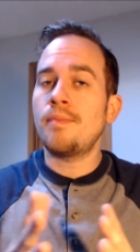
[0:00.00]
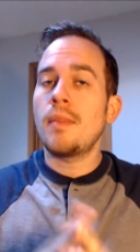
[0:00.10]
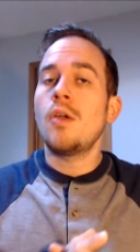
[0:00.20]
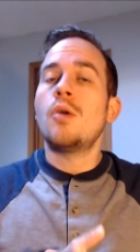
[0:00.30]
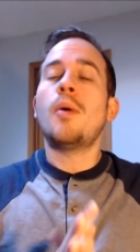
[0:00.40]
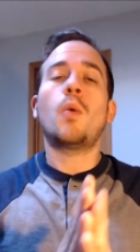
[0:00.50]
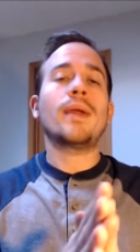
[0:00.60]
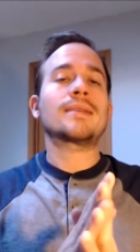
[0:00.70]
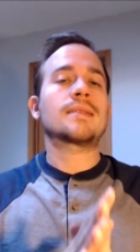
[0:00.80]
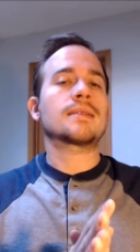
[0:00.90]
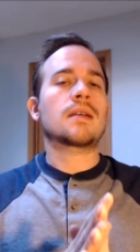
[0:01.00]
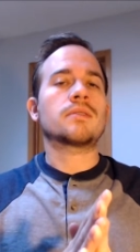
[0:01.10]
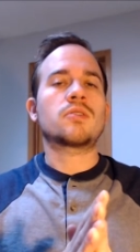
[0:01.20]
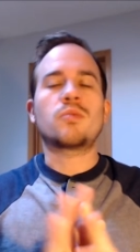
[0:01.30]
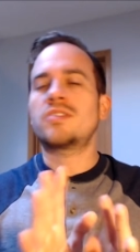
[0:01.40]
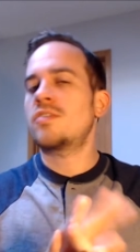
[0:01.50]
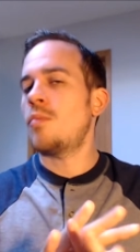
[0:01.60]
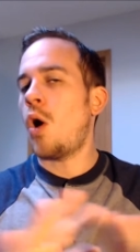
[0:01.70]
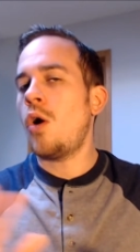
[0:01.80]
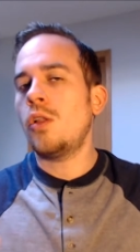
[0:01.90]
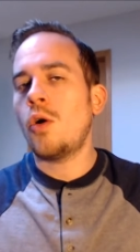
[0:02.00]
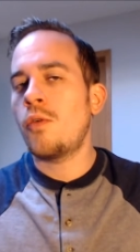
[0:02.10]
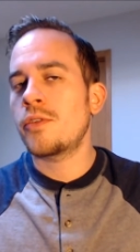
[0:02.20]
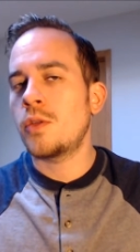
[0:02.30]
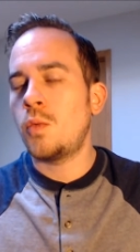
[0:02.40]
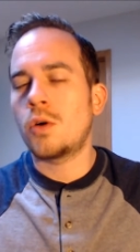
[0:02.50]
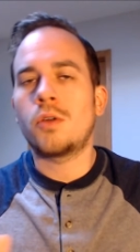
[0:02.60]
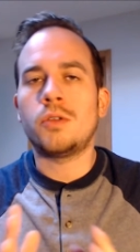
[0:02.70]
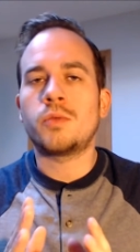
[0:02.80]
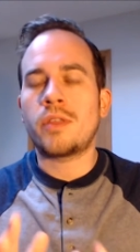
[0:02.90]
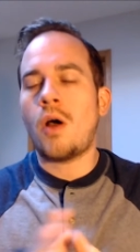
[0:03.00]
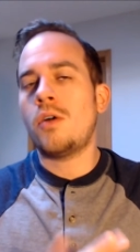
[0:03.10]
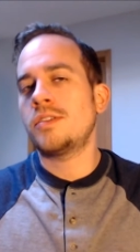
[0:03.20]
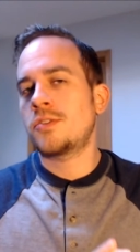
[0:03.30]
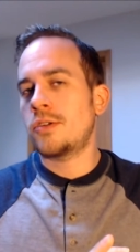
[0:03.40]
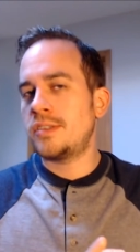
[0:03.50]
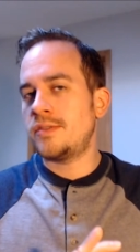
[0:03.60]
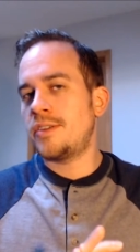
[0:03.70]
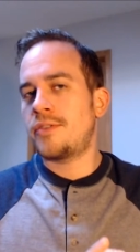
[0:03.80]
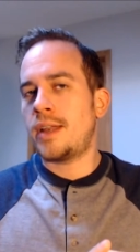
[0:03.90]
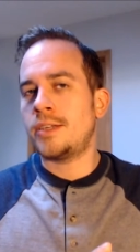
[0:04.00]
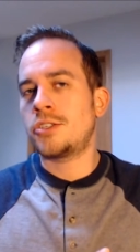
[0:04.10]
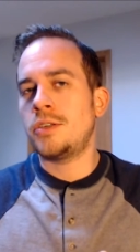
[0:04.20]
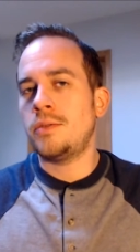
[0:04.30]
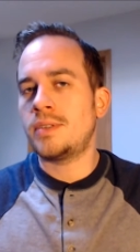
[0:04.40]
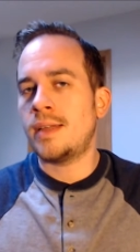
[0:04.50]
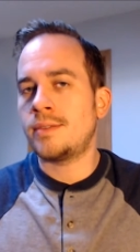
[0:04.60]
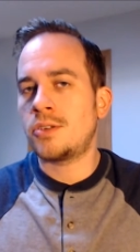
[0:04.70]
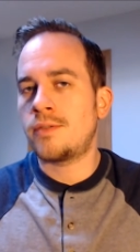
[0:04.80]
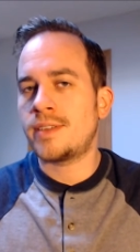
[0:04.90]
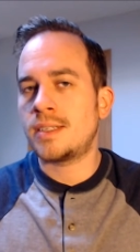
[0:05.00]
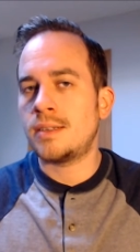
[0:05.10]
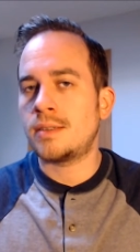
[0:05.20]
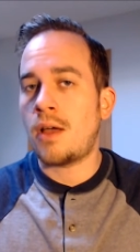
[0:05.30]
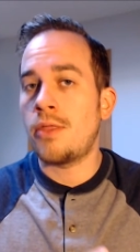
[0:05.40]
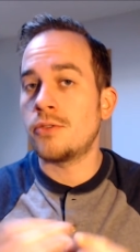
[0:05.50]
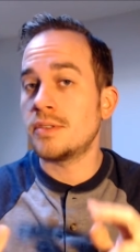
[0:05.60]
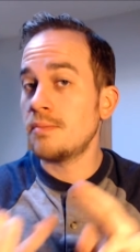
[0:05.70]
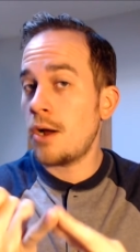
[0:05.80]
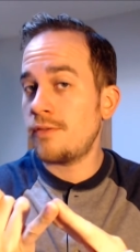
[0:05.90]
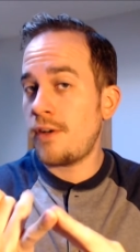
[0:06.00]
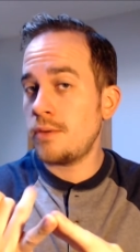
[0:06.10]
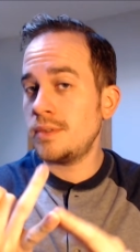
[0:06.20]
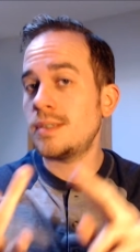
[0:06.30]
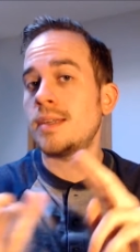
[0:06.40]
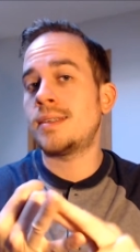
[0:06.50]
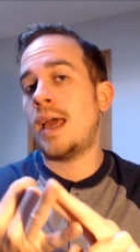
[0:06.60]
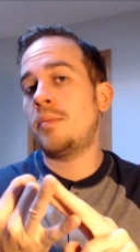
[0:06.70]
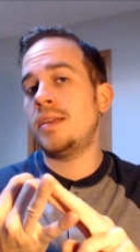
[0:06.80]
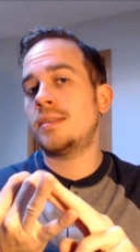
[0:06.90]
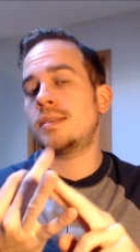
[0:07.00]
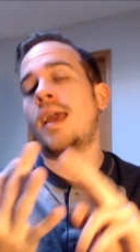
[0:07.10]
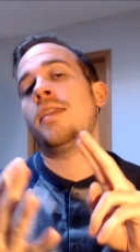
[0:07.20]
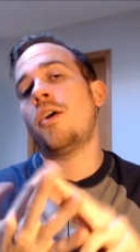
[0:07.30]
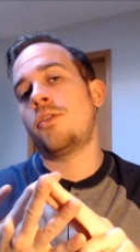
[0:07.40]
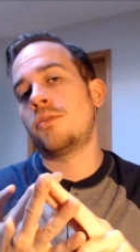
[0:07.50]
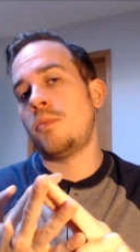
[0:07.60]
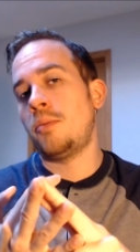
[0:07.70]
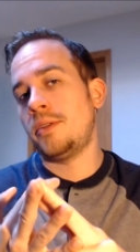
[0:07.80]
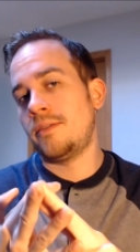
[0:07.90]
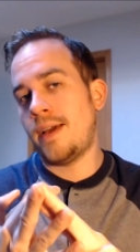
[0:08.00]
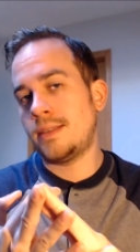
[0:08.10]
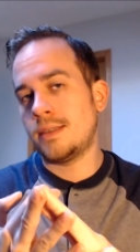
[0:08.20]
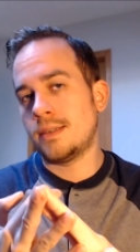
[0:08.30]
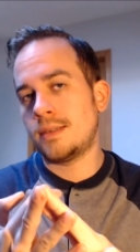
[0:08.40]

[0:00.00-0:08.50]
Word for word: but we assist customers from all over the world with all sorts of different issues and services on their smartphones, tablets, and other mobile devices.